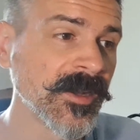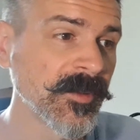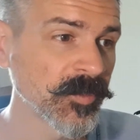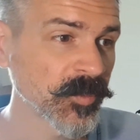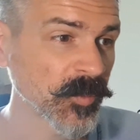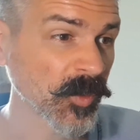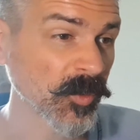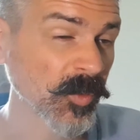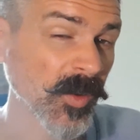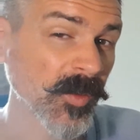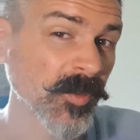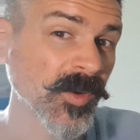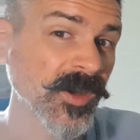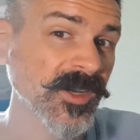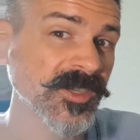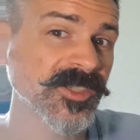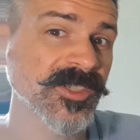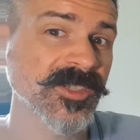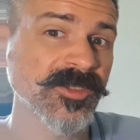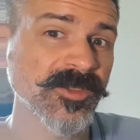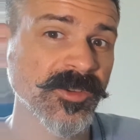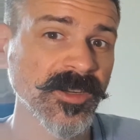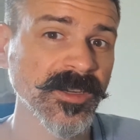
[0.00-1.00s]
But when we're
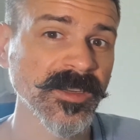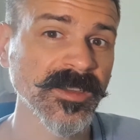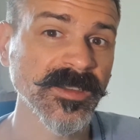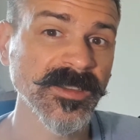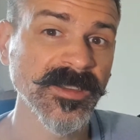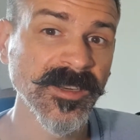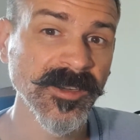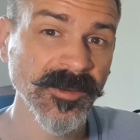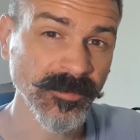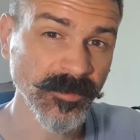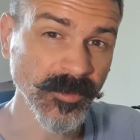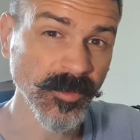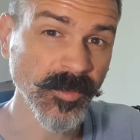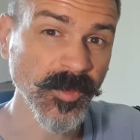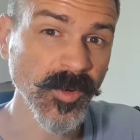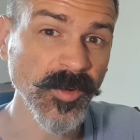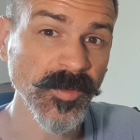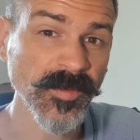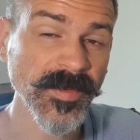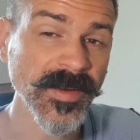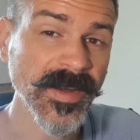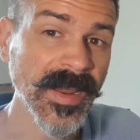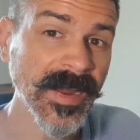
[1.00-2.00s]
actually trying to
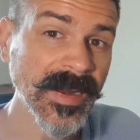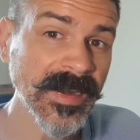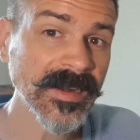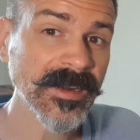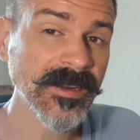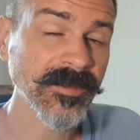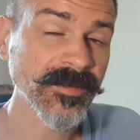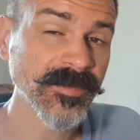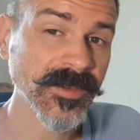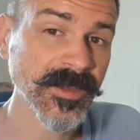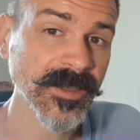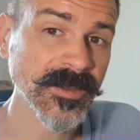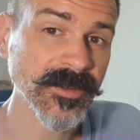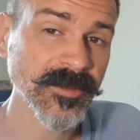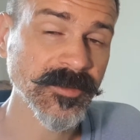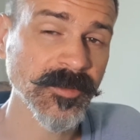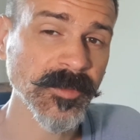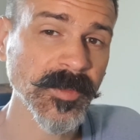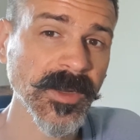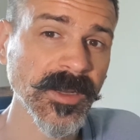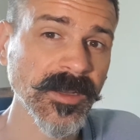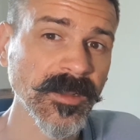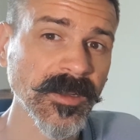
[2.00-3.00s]
remove negative things
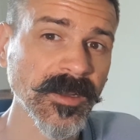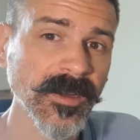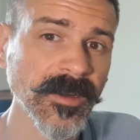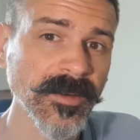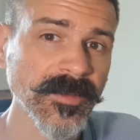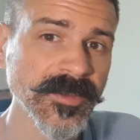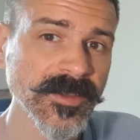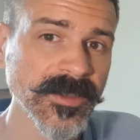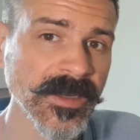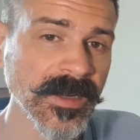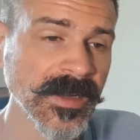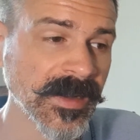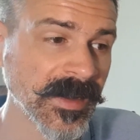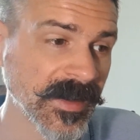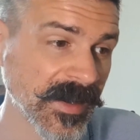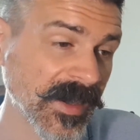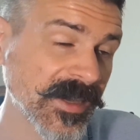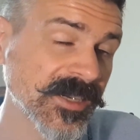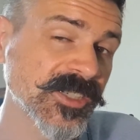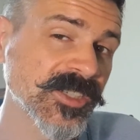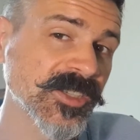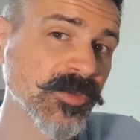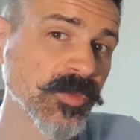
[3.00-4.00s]
from our lives, it
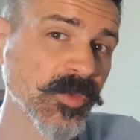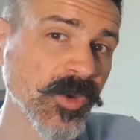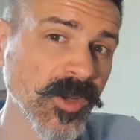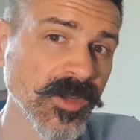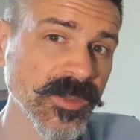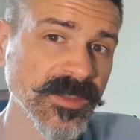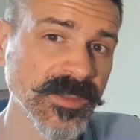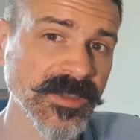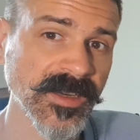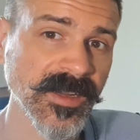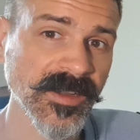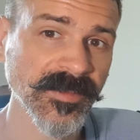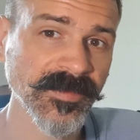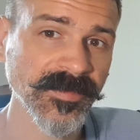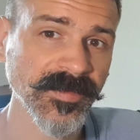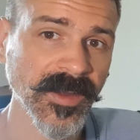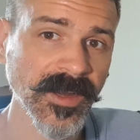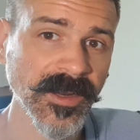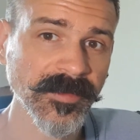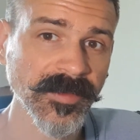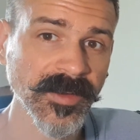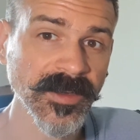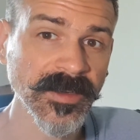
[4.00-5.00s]
actually works in our
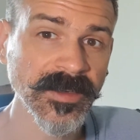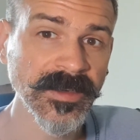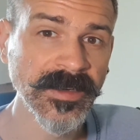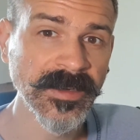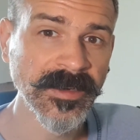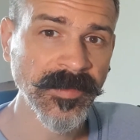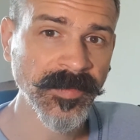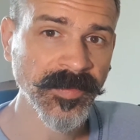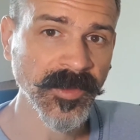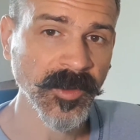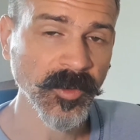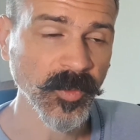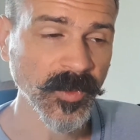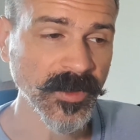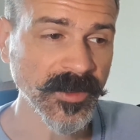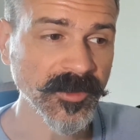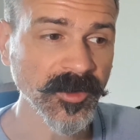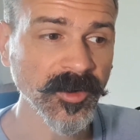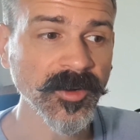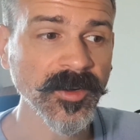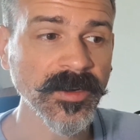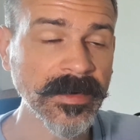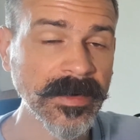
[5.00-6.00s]
favor, that we
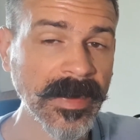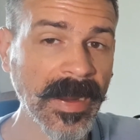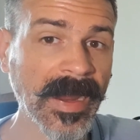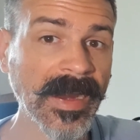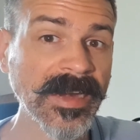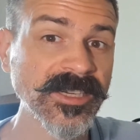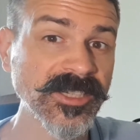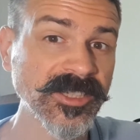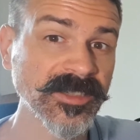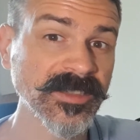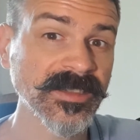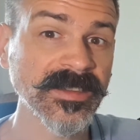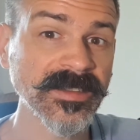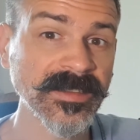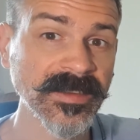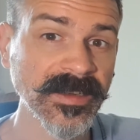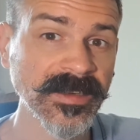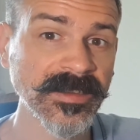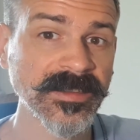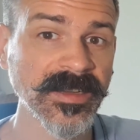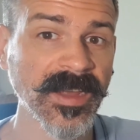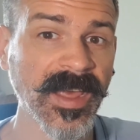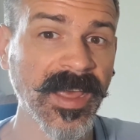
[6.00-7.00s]
don't actually
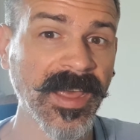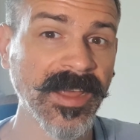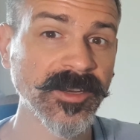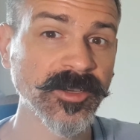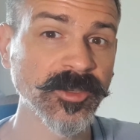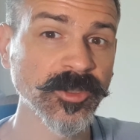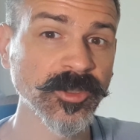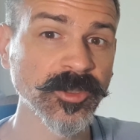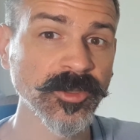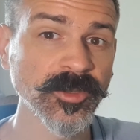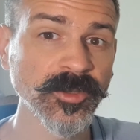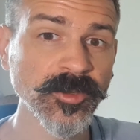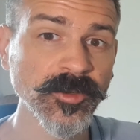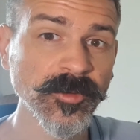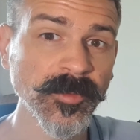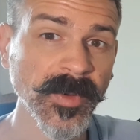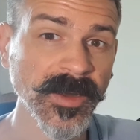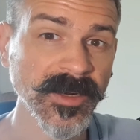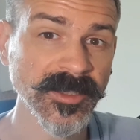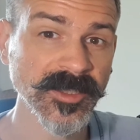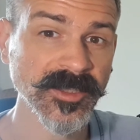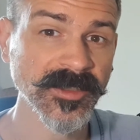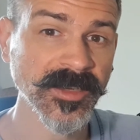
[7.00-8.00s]
need to add too
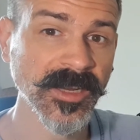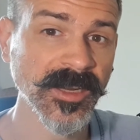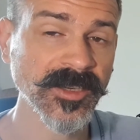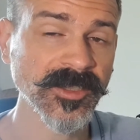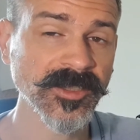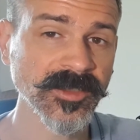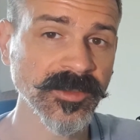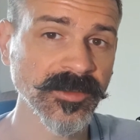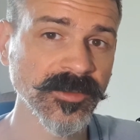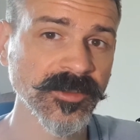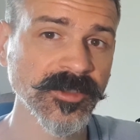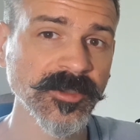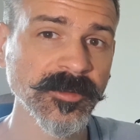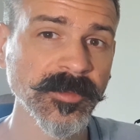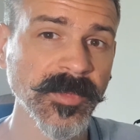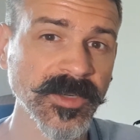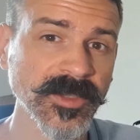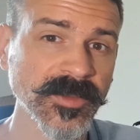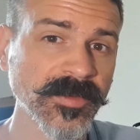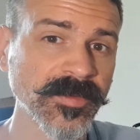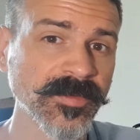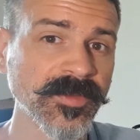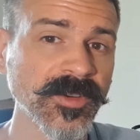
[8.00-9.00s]
much tension, too
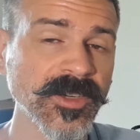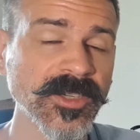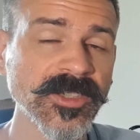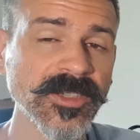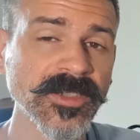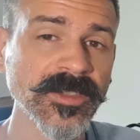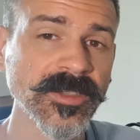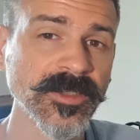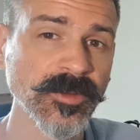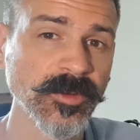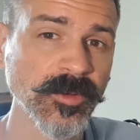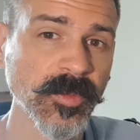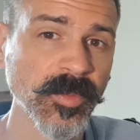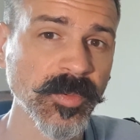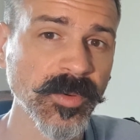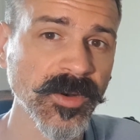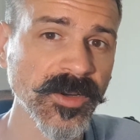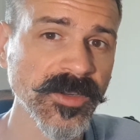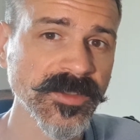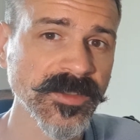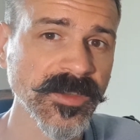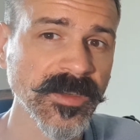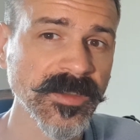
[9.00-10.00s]
much friction to a
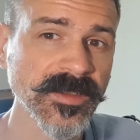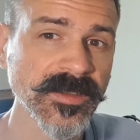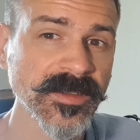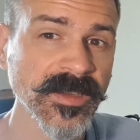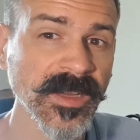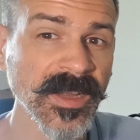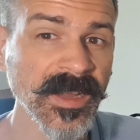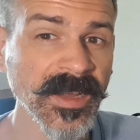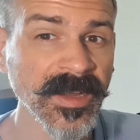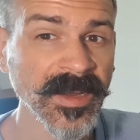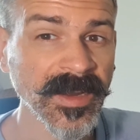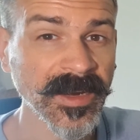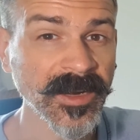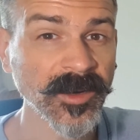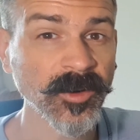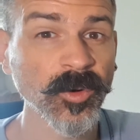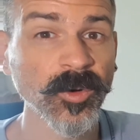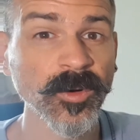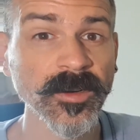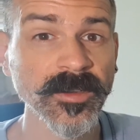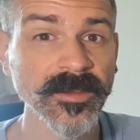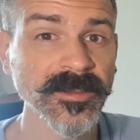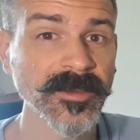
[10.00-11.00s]
process in
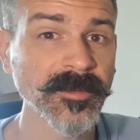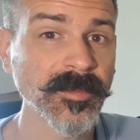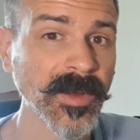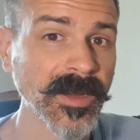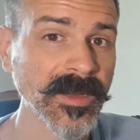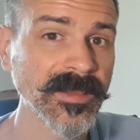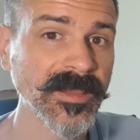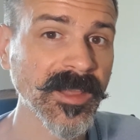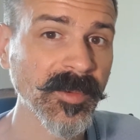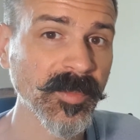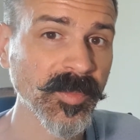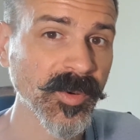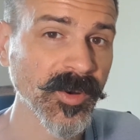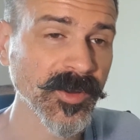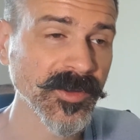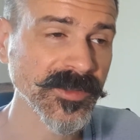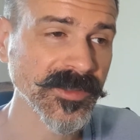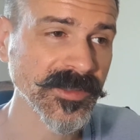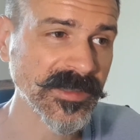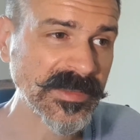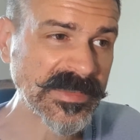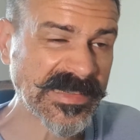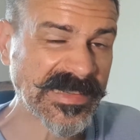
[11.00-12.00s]
order to make that
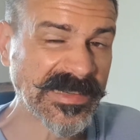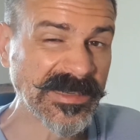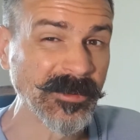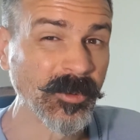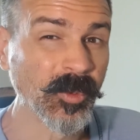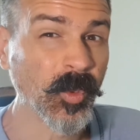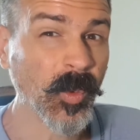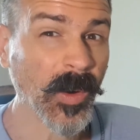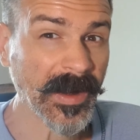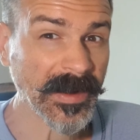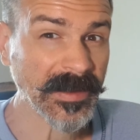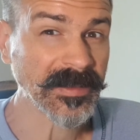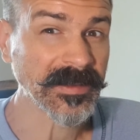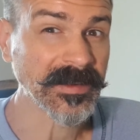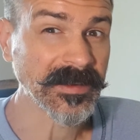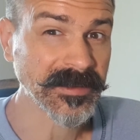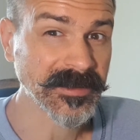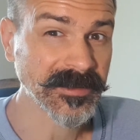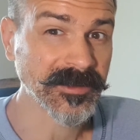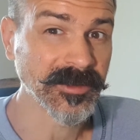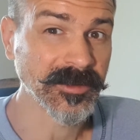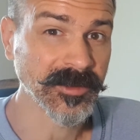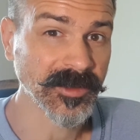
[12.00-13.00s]
process way
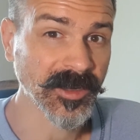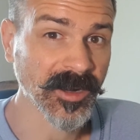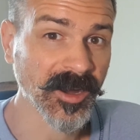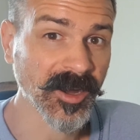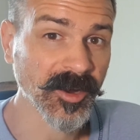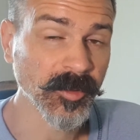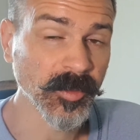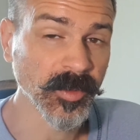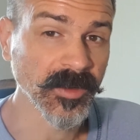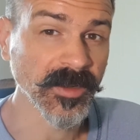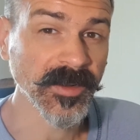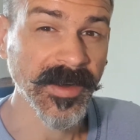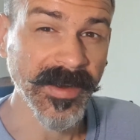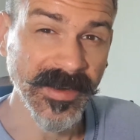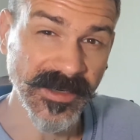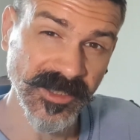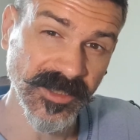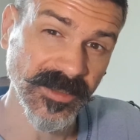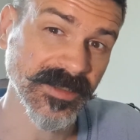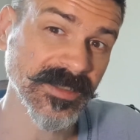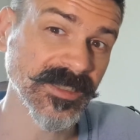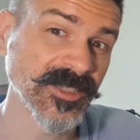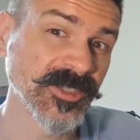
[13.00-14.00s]
less desirable and
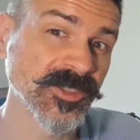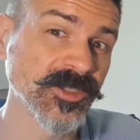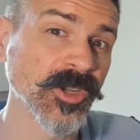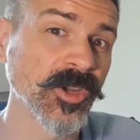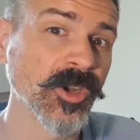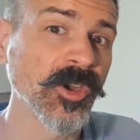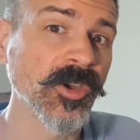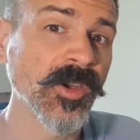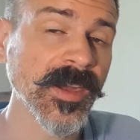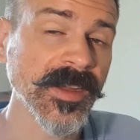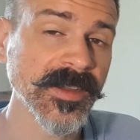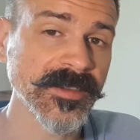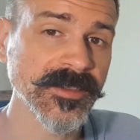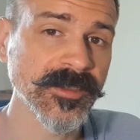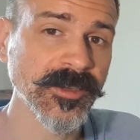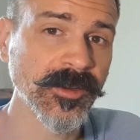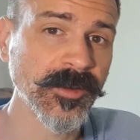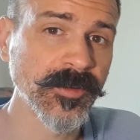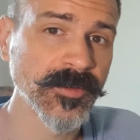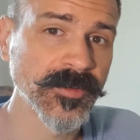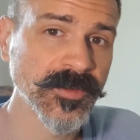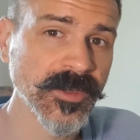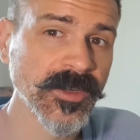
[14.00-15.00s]
actually deter
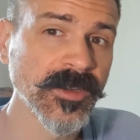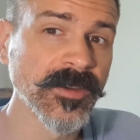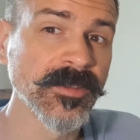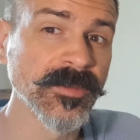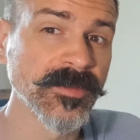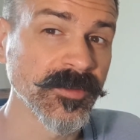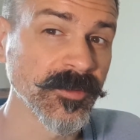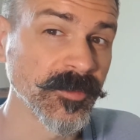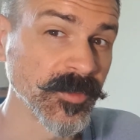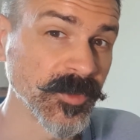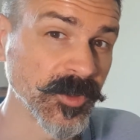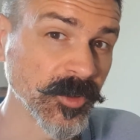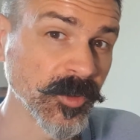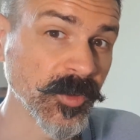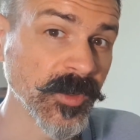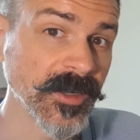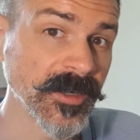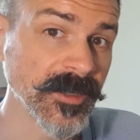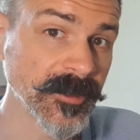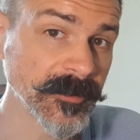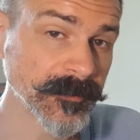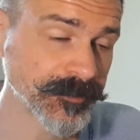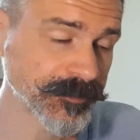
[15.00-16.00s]
ourselves from
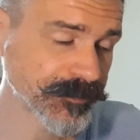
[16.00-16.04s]
doing it.